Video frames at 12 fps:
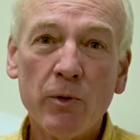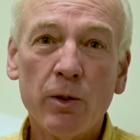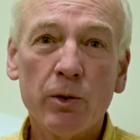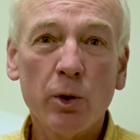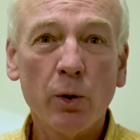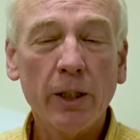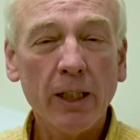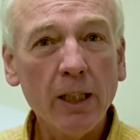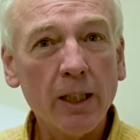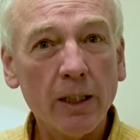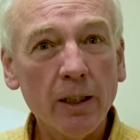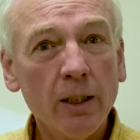So
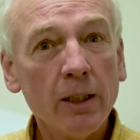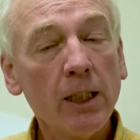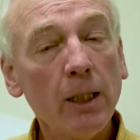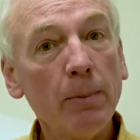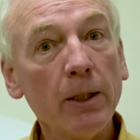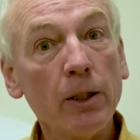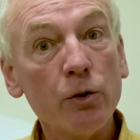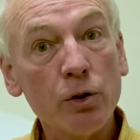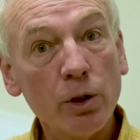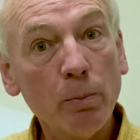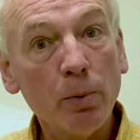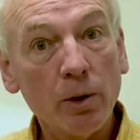again, keeping it
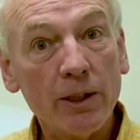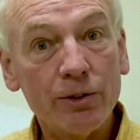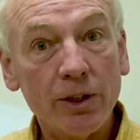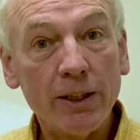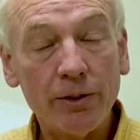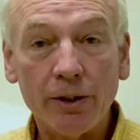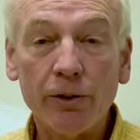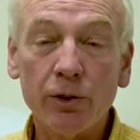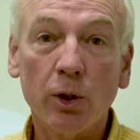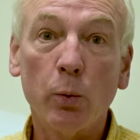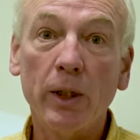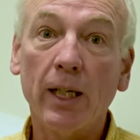simple is easy.
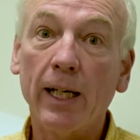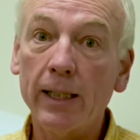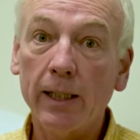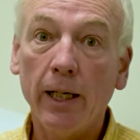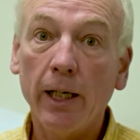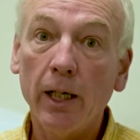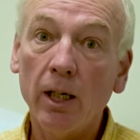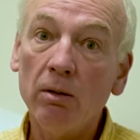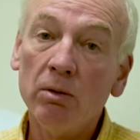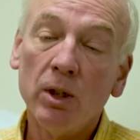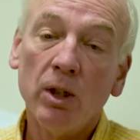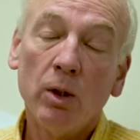So we like
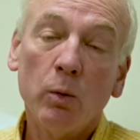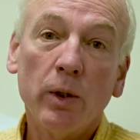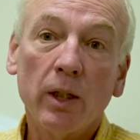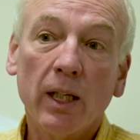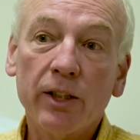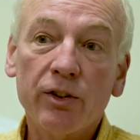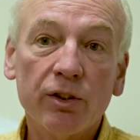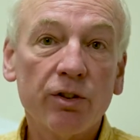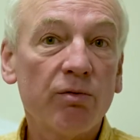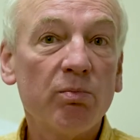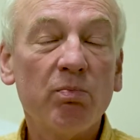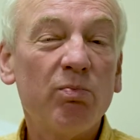air. We like
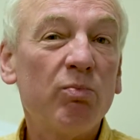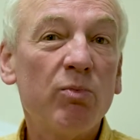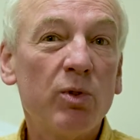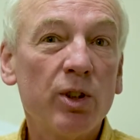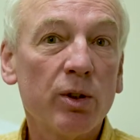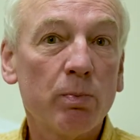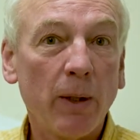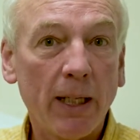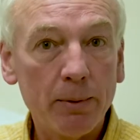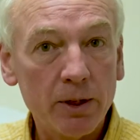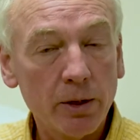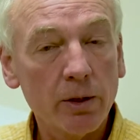just
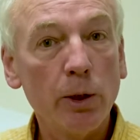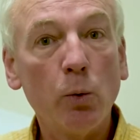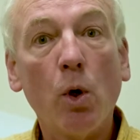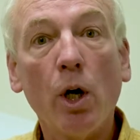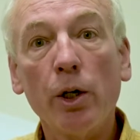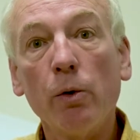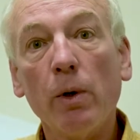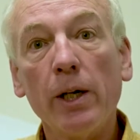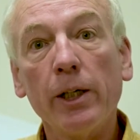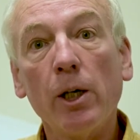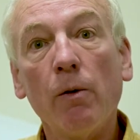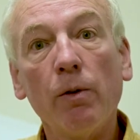basically water
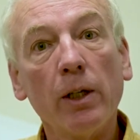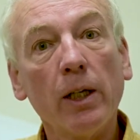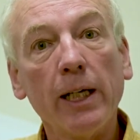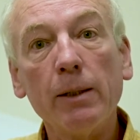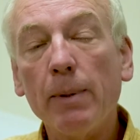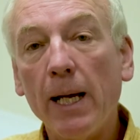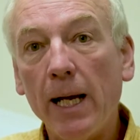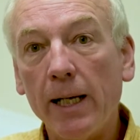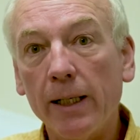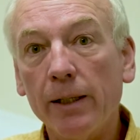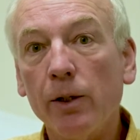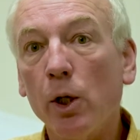running over it, light
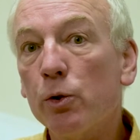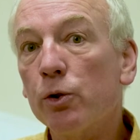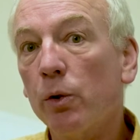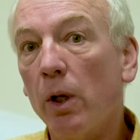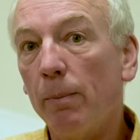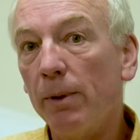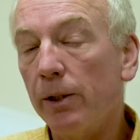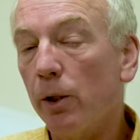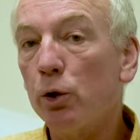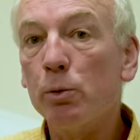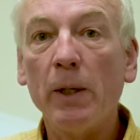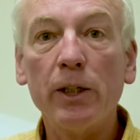patting, no scrubbing,
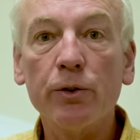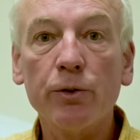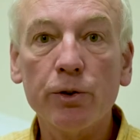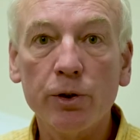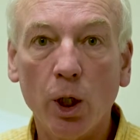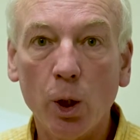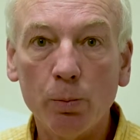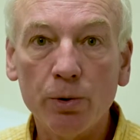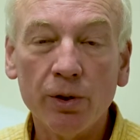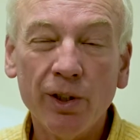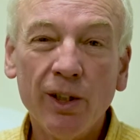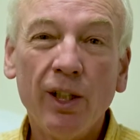no special
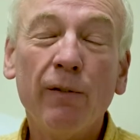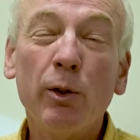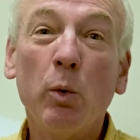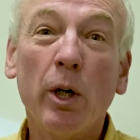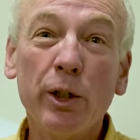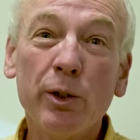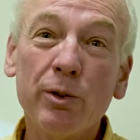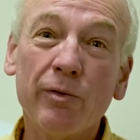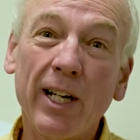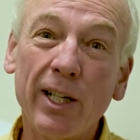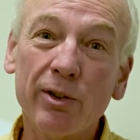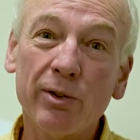soaps. If you want to use
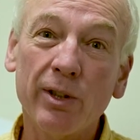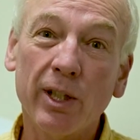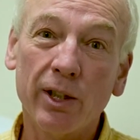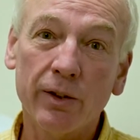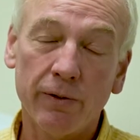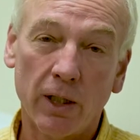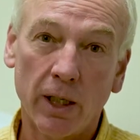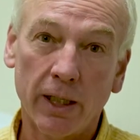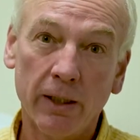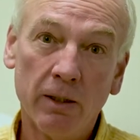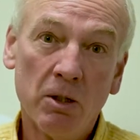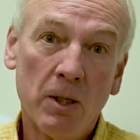Vaseline, that's
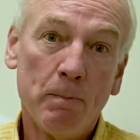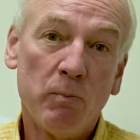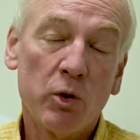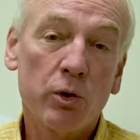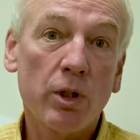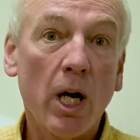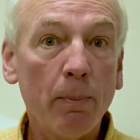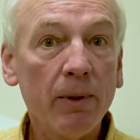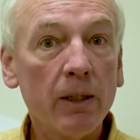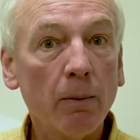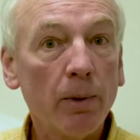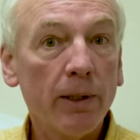fine.
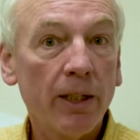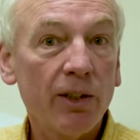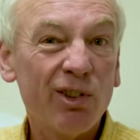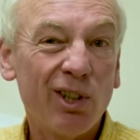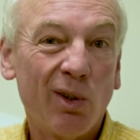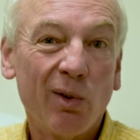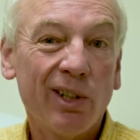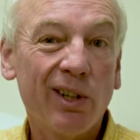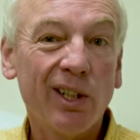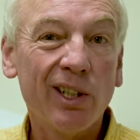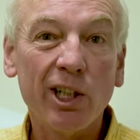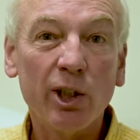Stopping the bleeding is the only
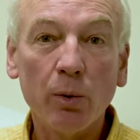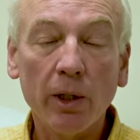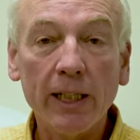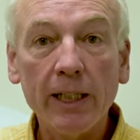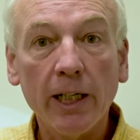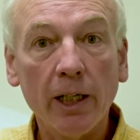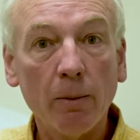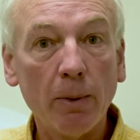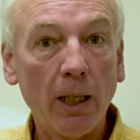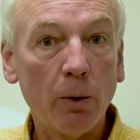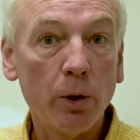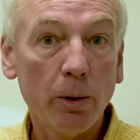thing that you really care
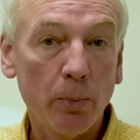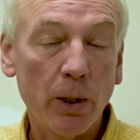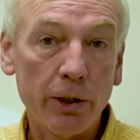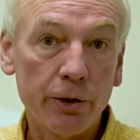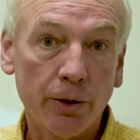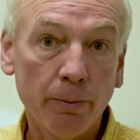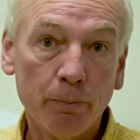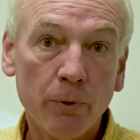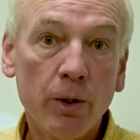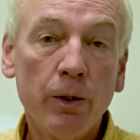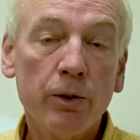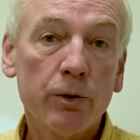about with pressure.
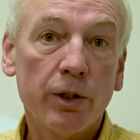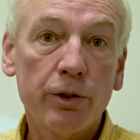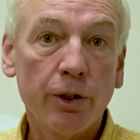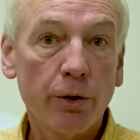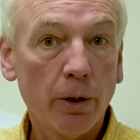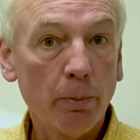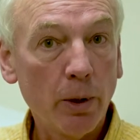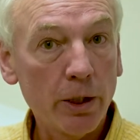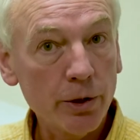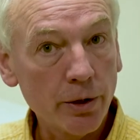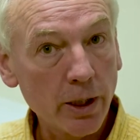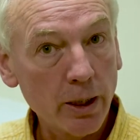So it's either a
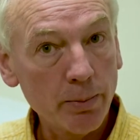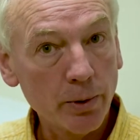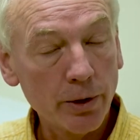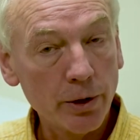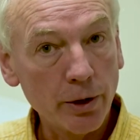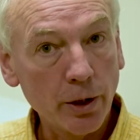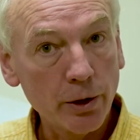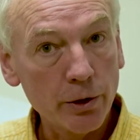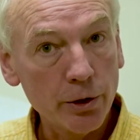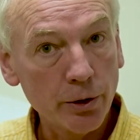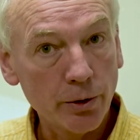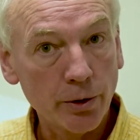pressure diaper in the younger
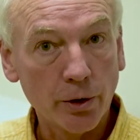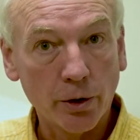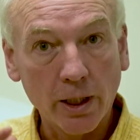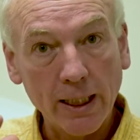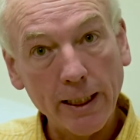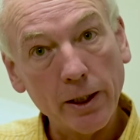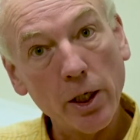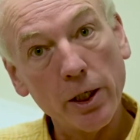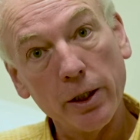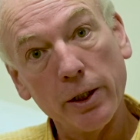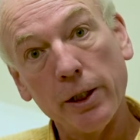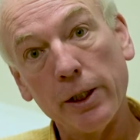children or laying on
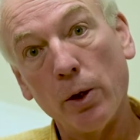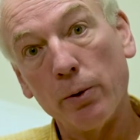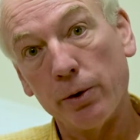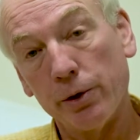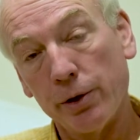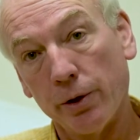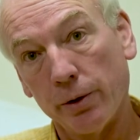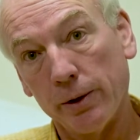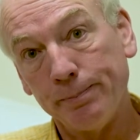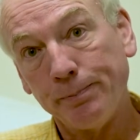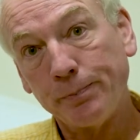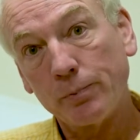it in the older children.